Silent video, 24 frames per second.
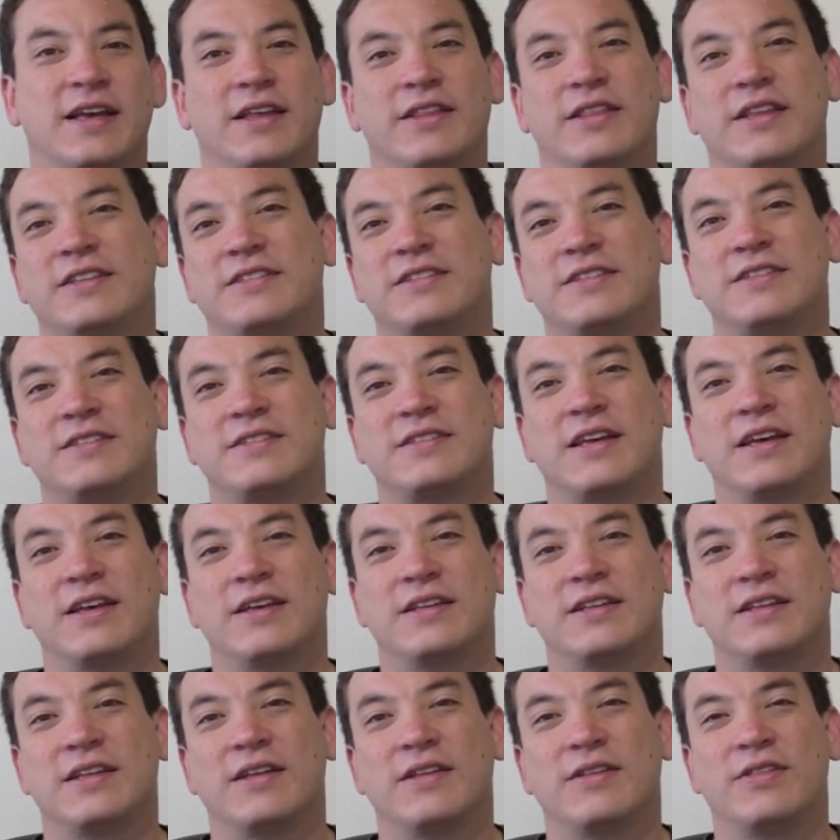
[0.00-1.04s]
This is
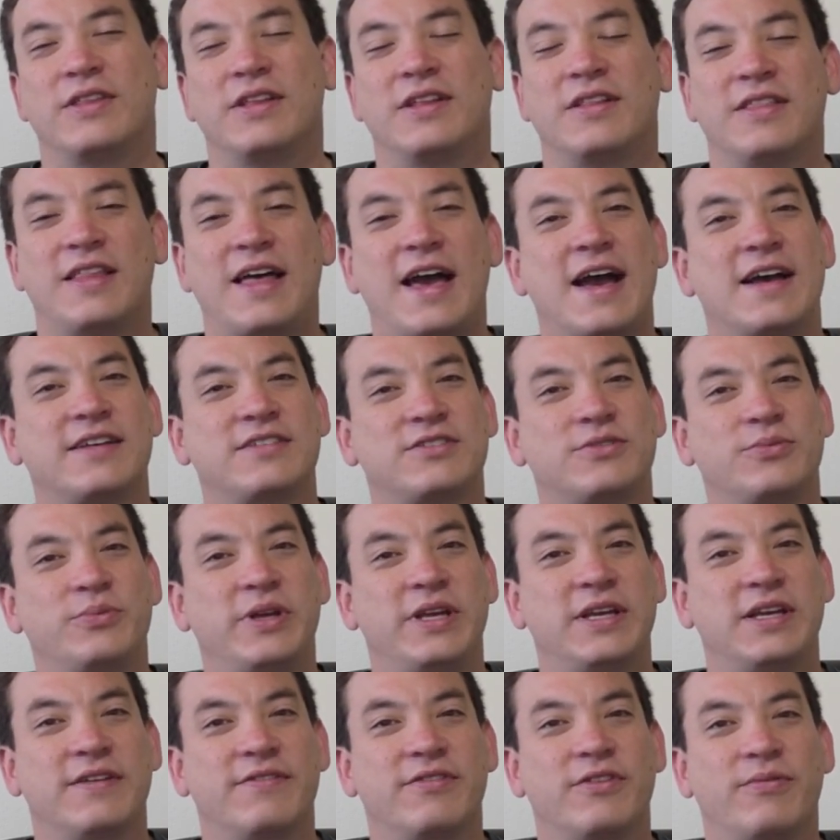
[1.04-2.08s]
the last
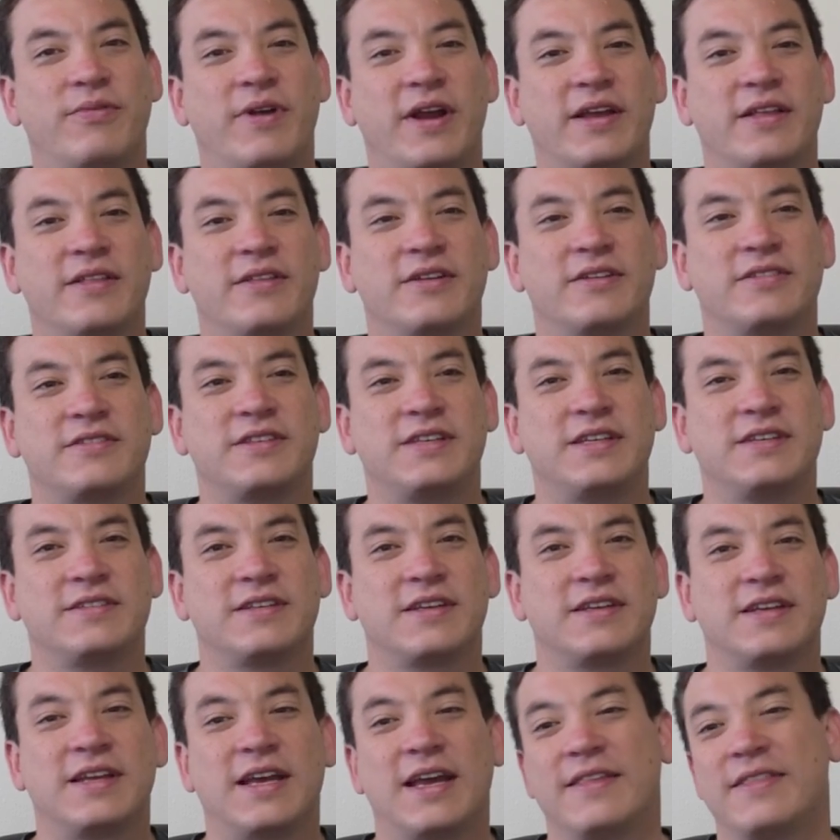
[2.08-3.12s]
week of the regular
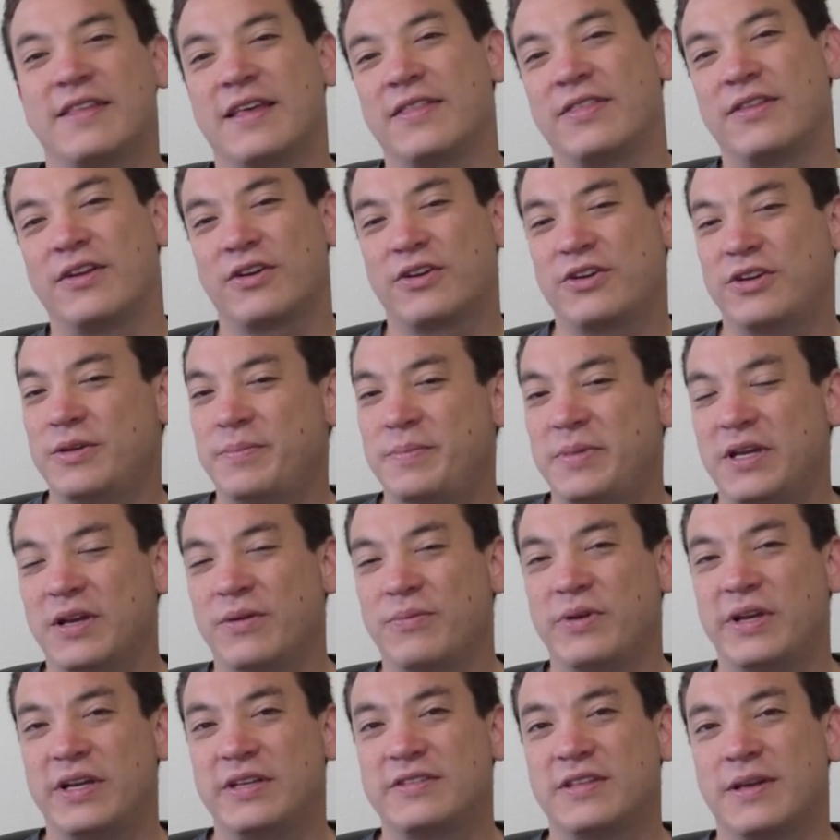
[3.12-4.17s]
season, and then there could be a
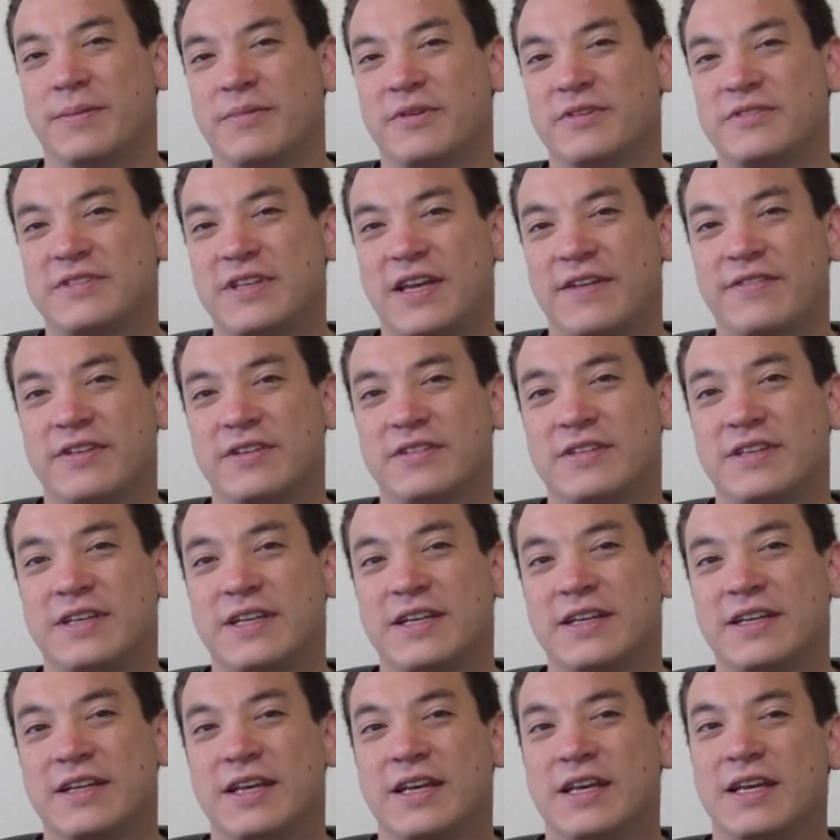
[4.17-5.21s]
week's number
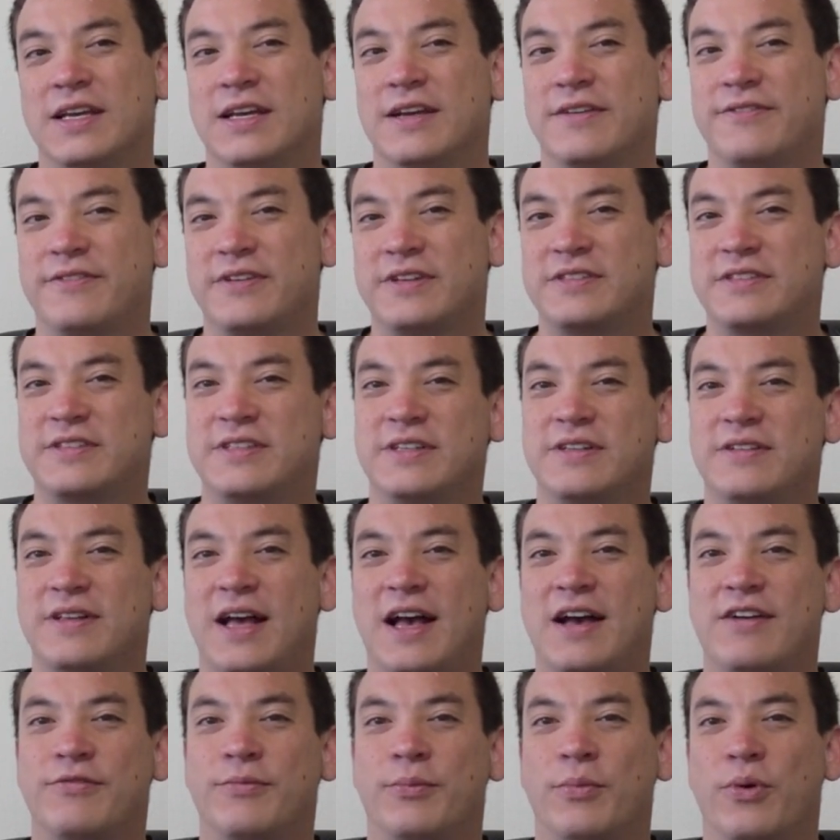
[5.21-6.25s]
17 if we still
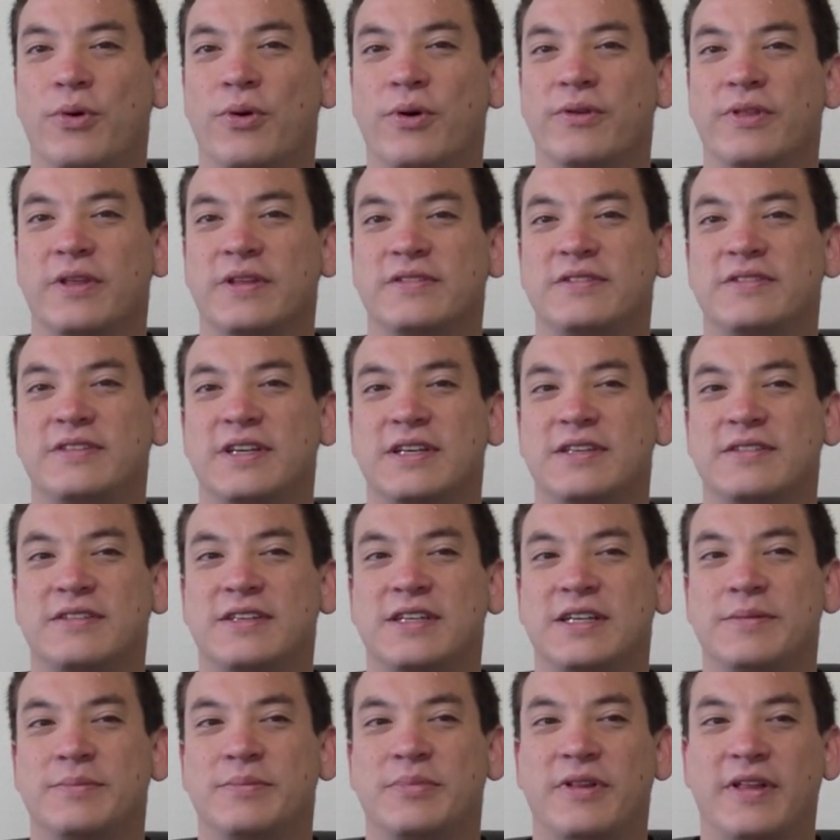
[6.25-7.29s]
have more than
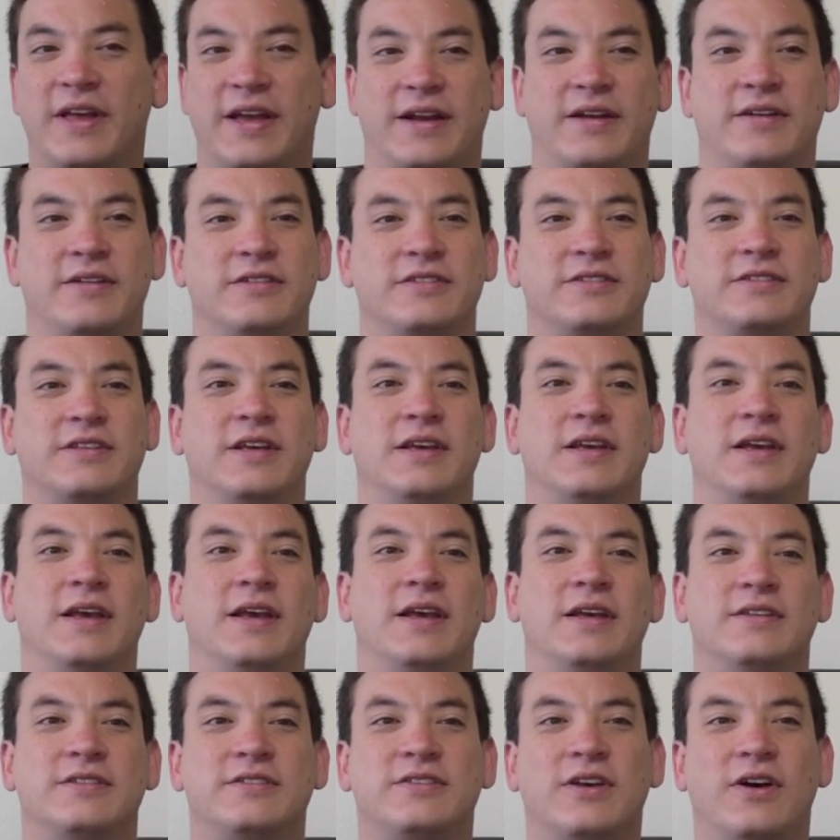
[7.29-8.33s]
16 players.
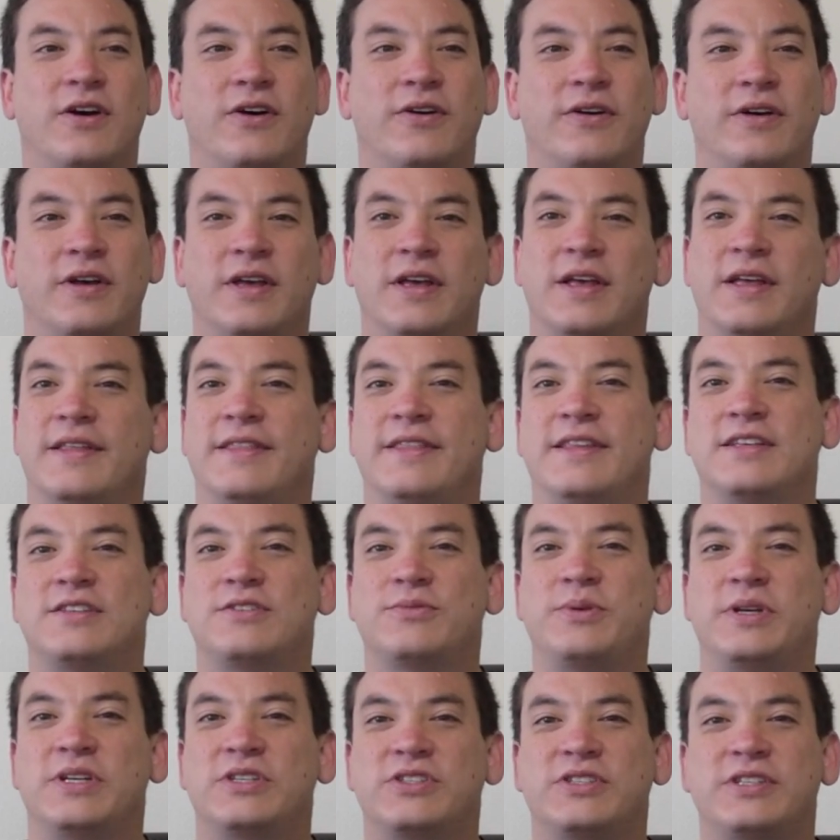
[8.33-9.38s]
So, this
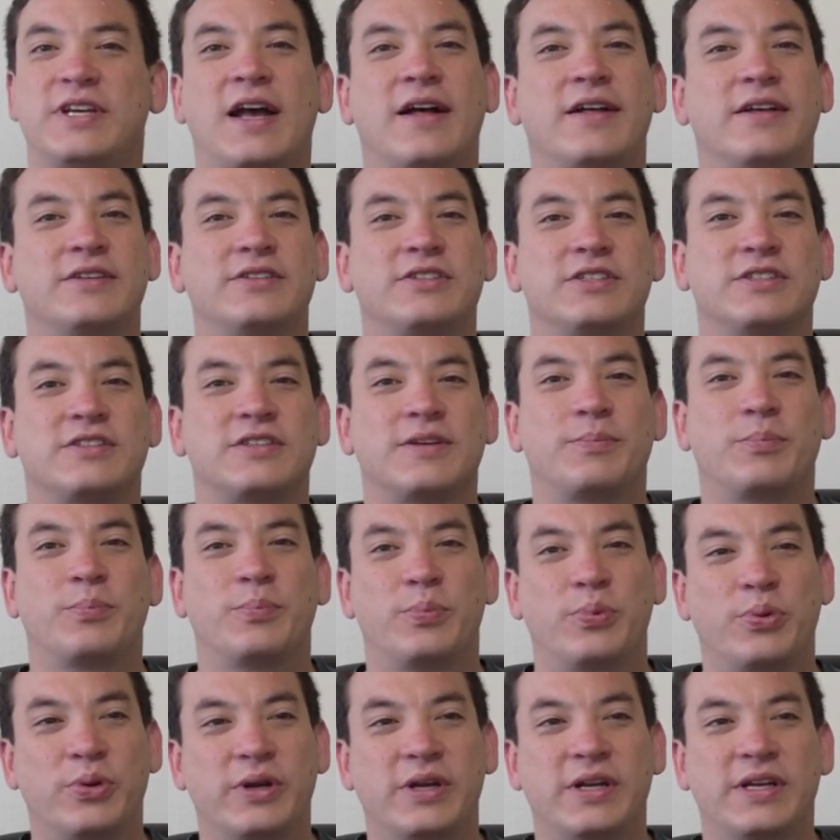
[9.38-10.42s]
week's challenge is
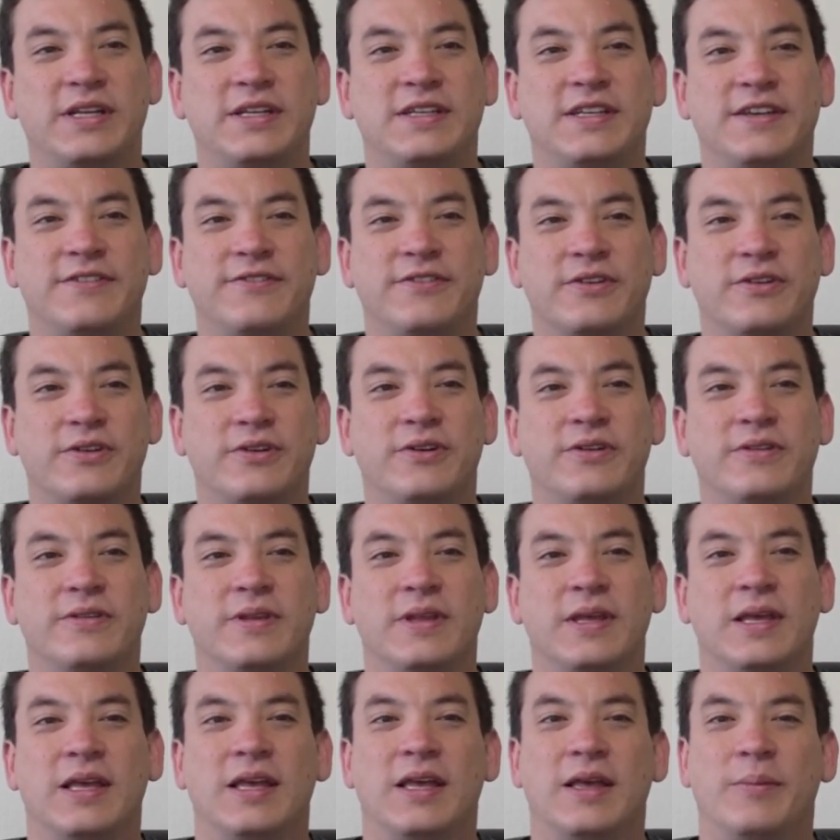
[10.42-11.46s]
pretty difficult,
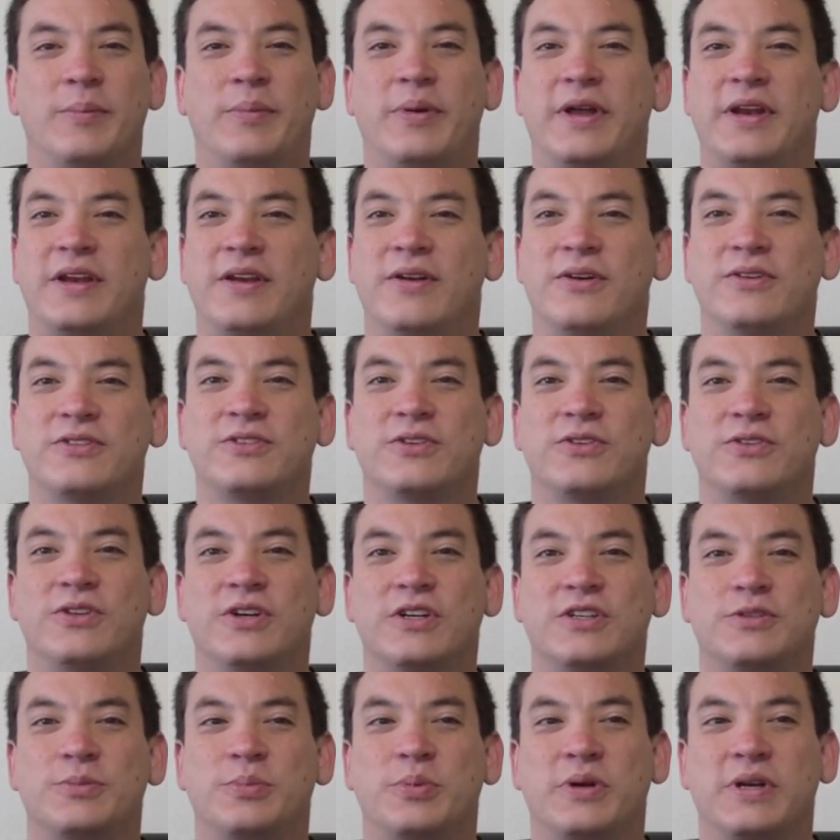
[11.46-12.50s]
but it also
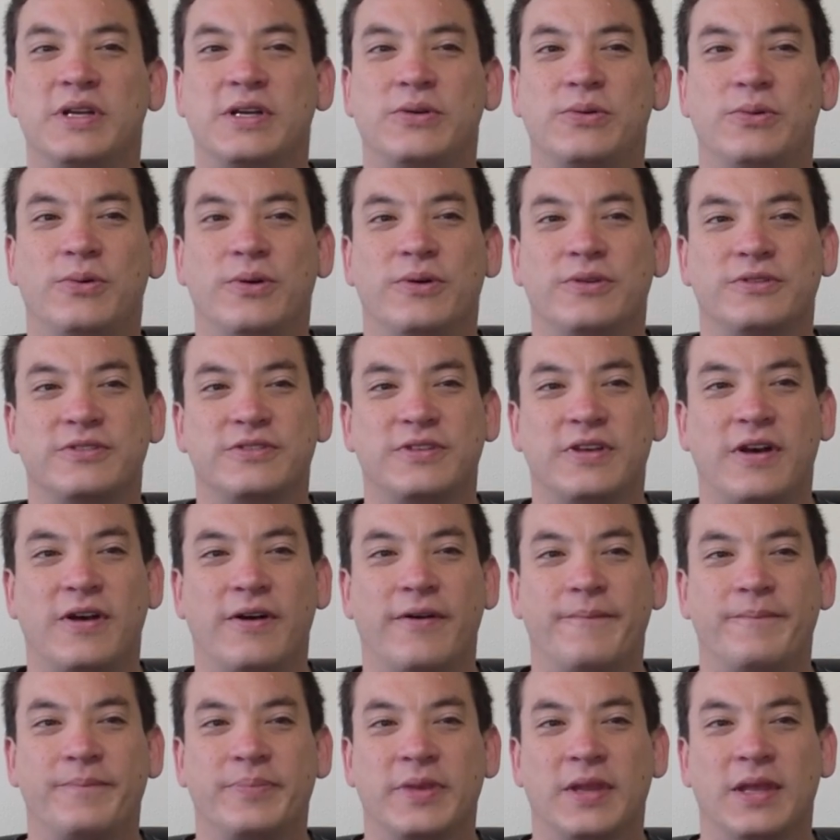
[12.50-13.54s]
looks pretty cool. So,
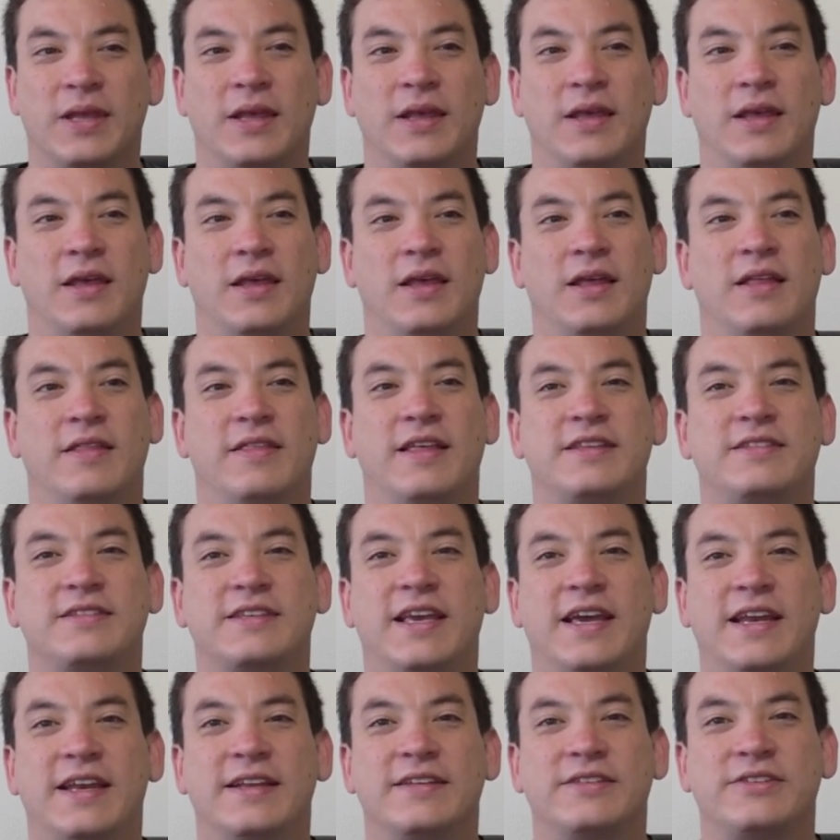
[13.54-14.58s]
let's
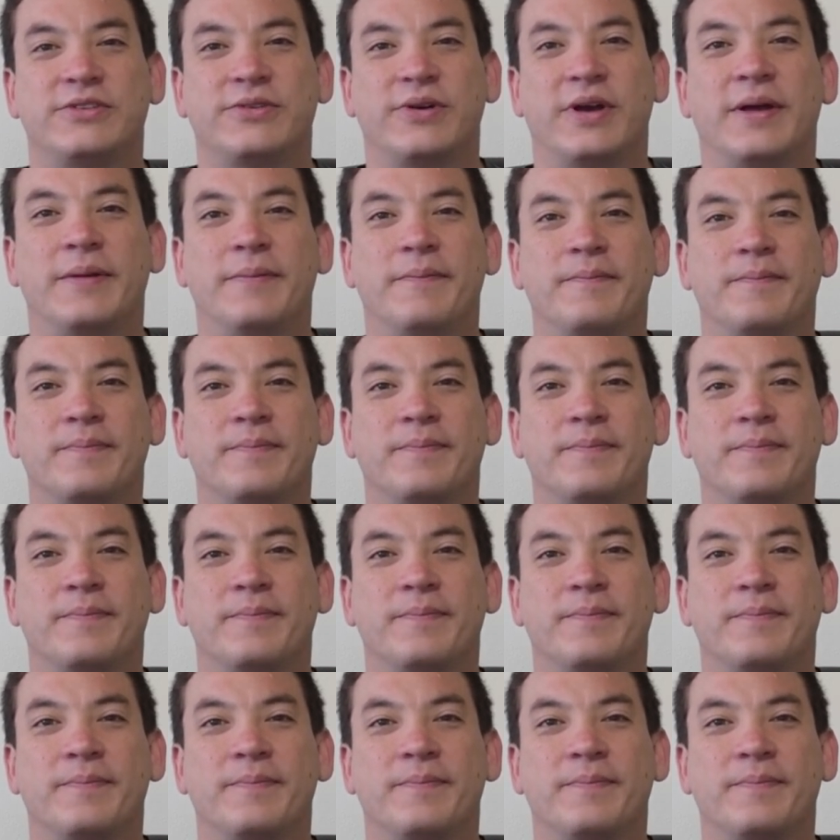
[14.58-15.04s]
get into it.